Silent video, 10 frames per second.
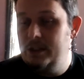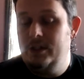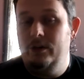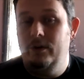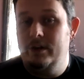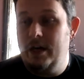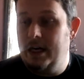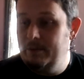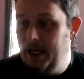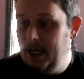to attract
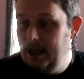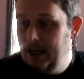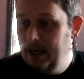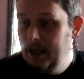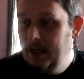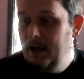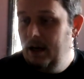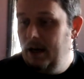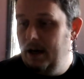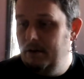money,
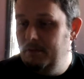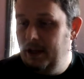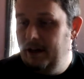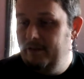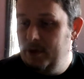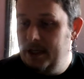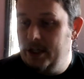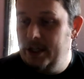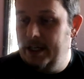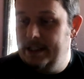love,
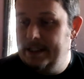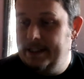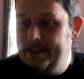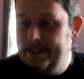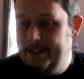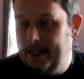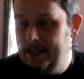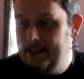protection, and success.